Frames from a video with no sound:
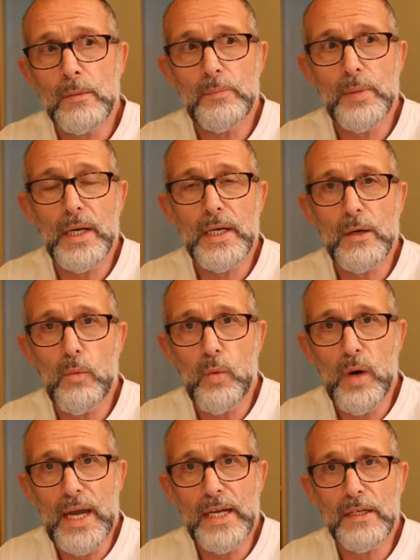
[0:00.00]
Building
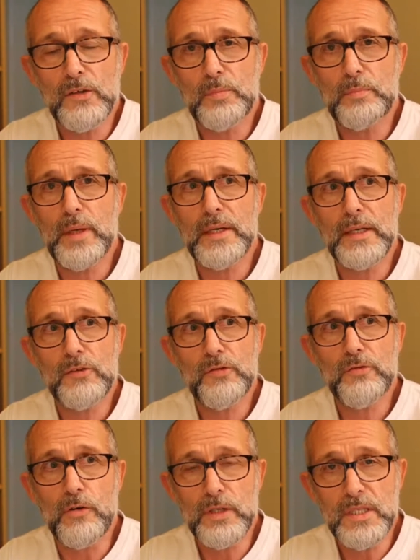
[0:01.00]
awareness, building
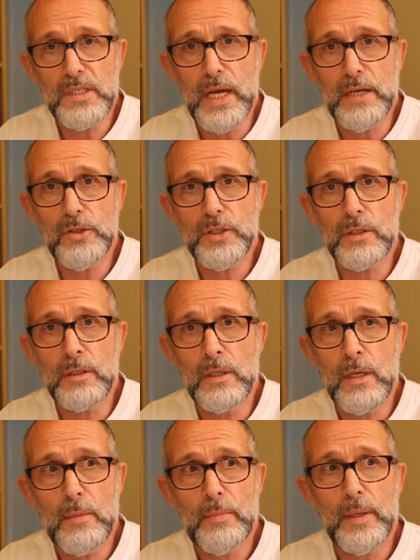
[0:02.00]
strong intention,
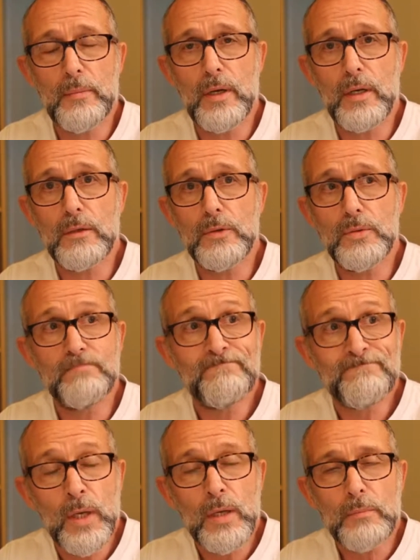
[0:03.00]
being able to
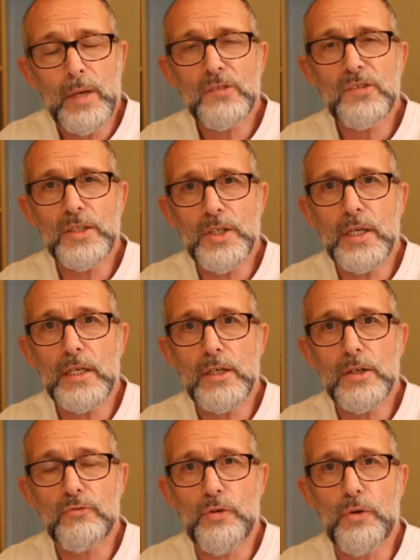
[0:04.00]
essentially
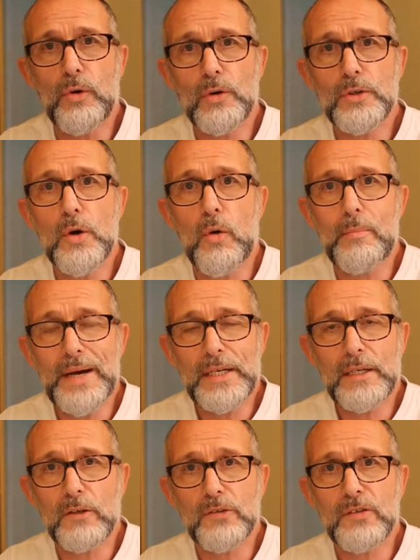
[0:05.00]
control your
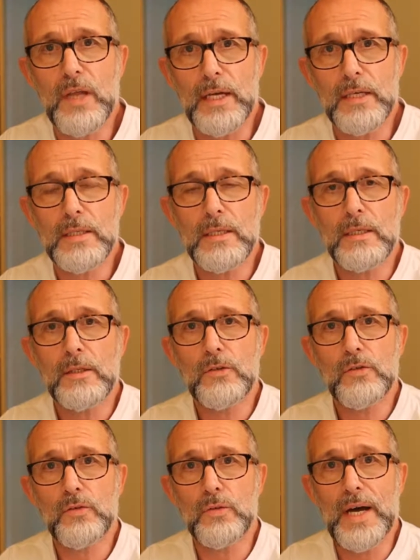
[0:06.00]
mental state
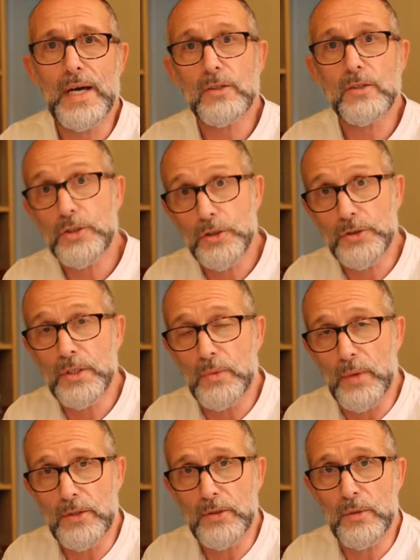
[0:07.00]
so that should
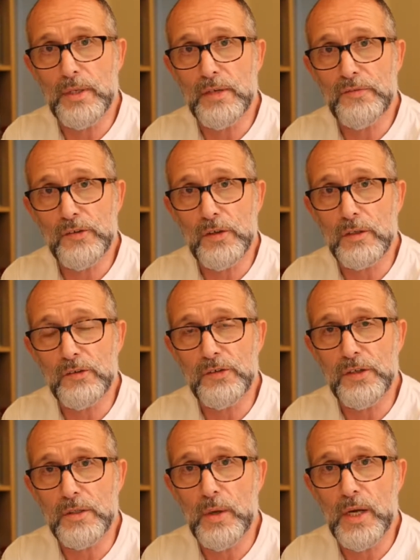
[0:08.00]
you end up in a physical
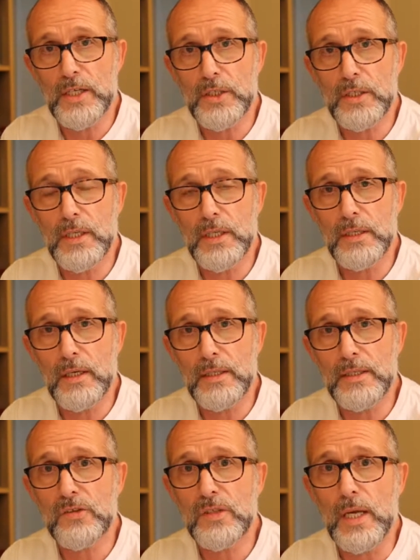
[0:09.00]
situation, you can at
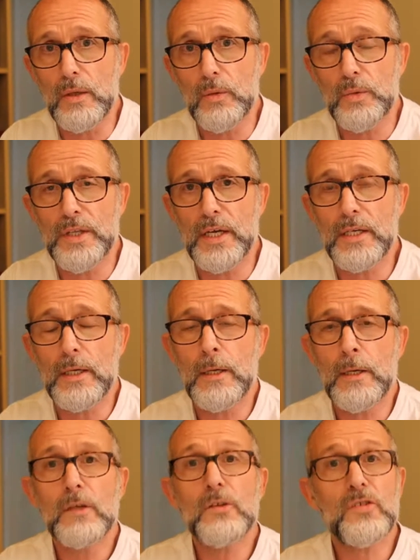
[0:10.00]
least deal with it
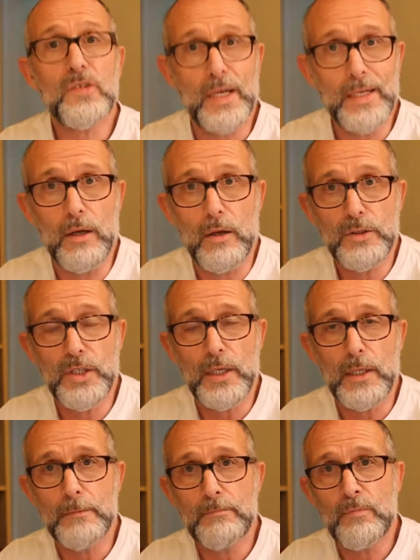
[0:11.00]

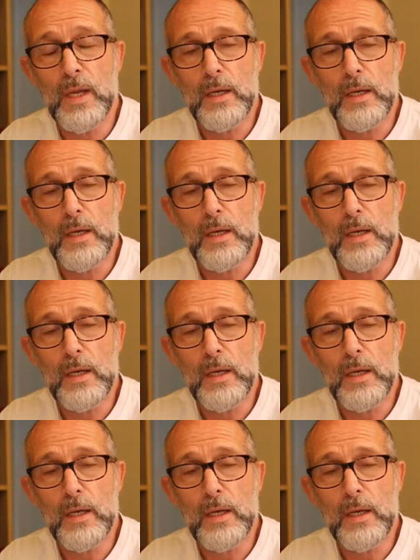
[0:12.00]
psychologically.